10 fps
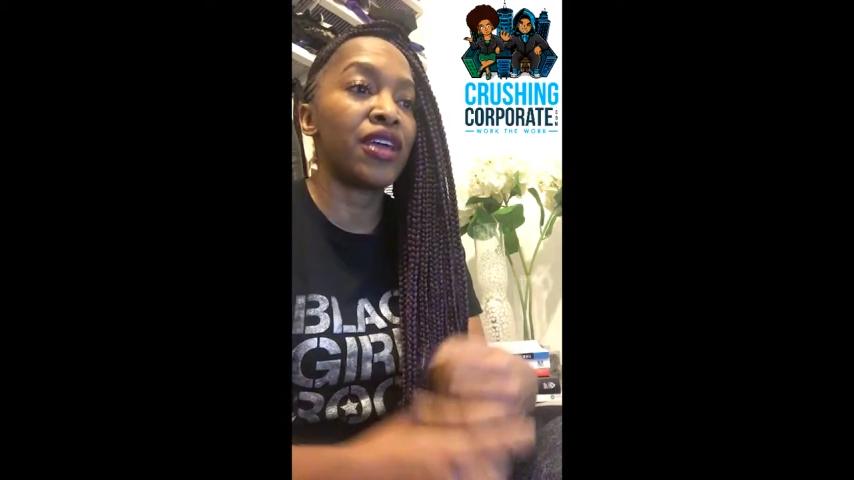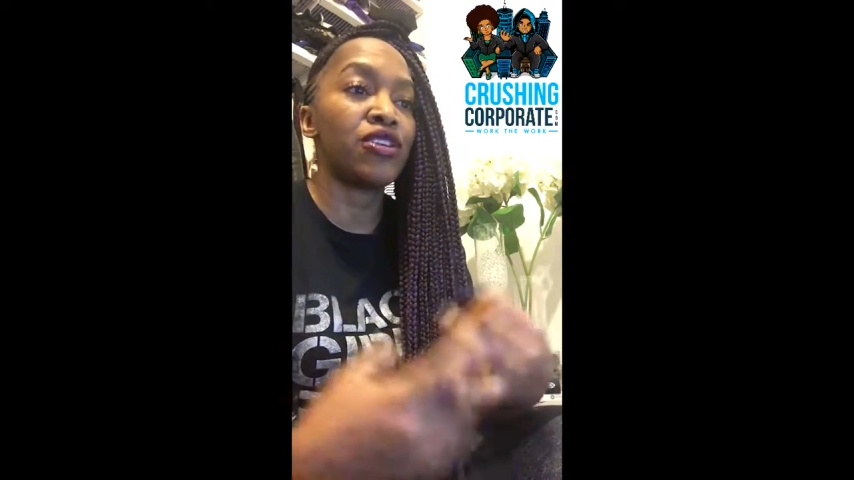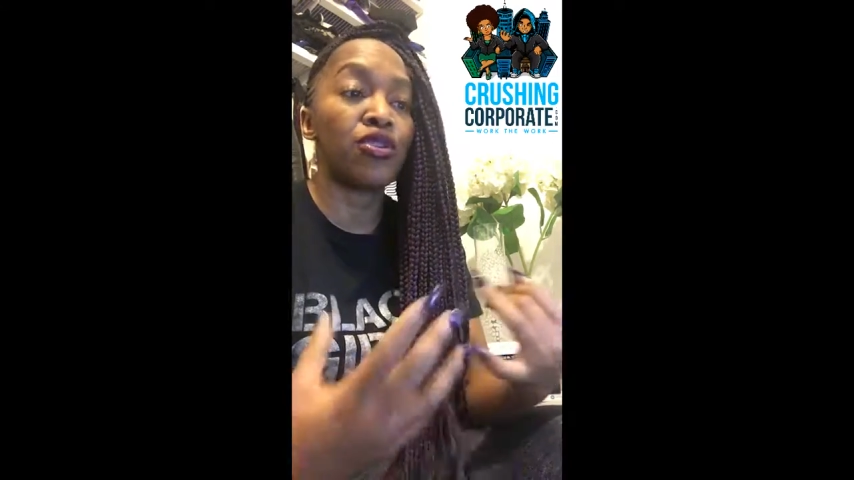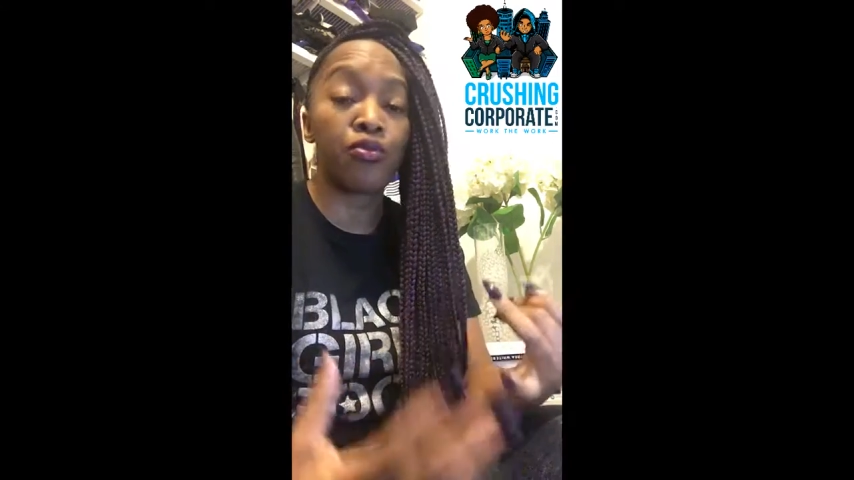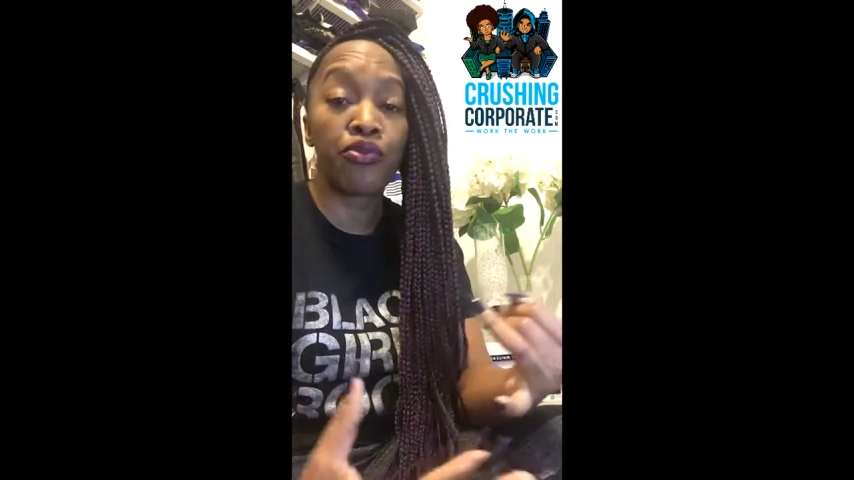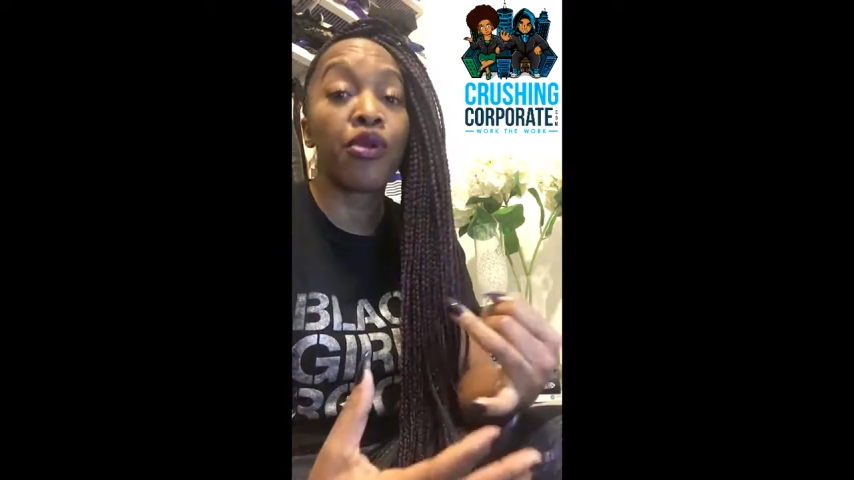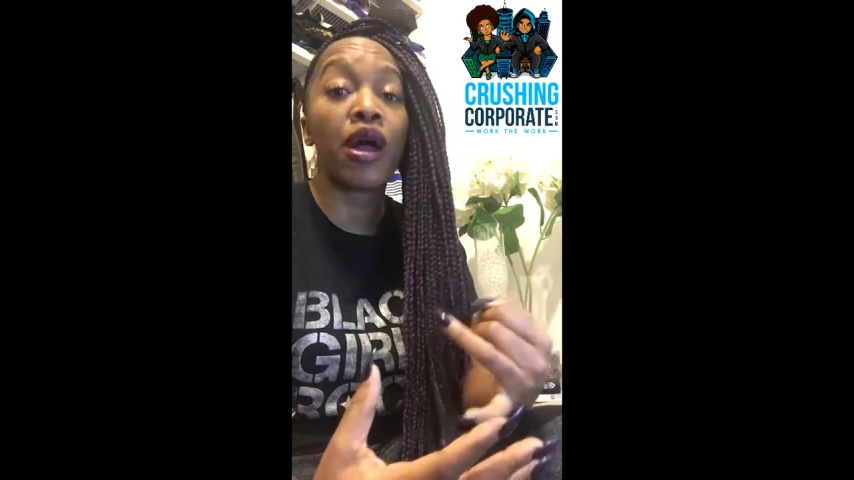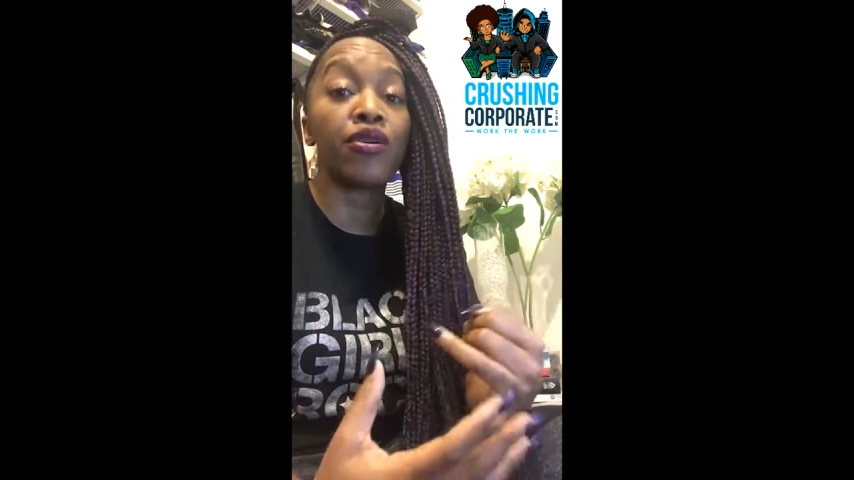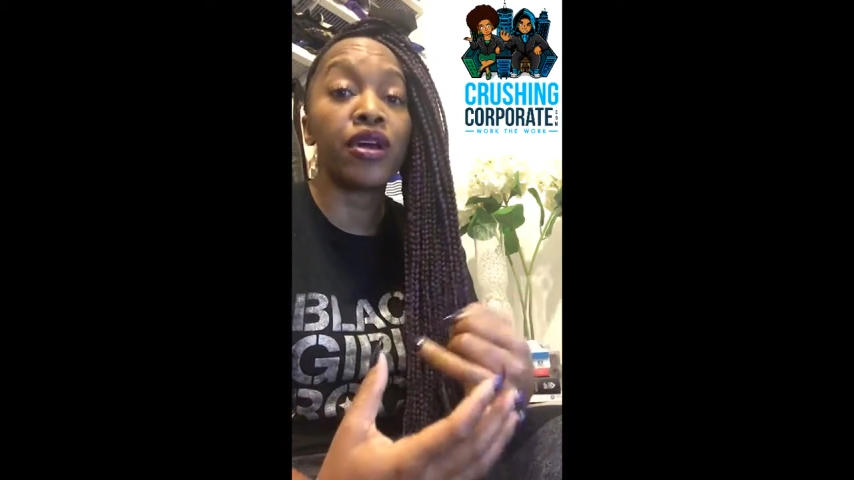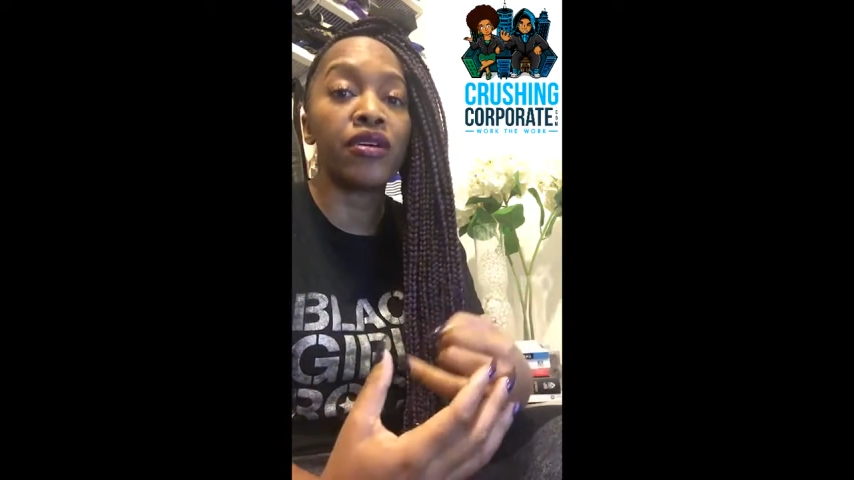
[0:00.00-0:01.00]
that you're
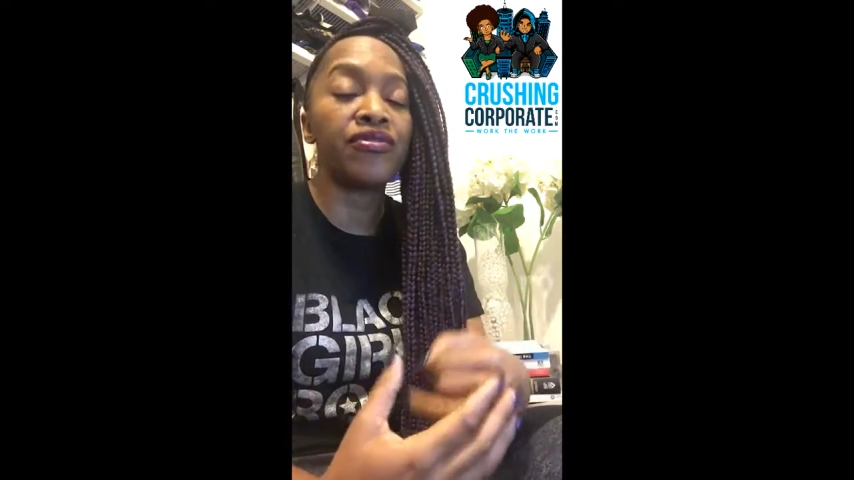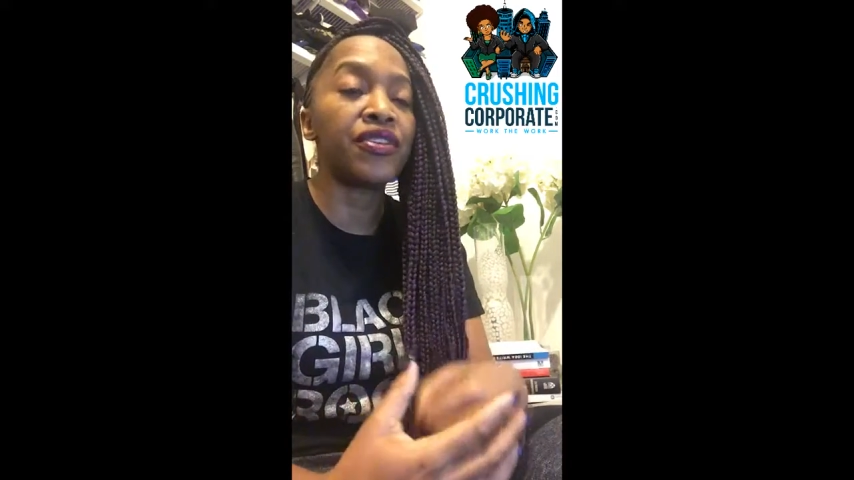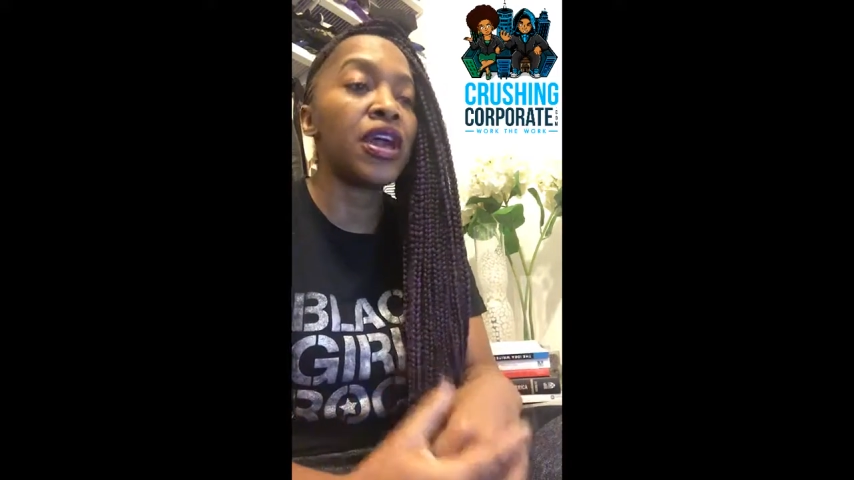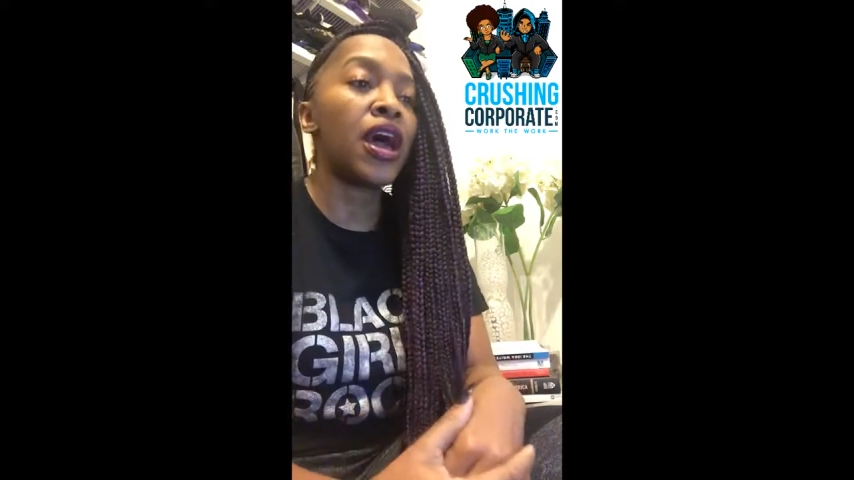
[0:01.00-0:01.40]
proud of?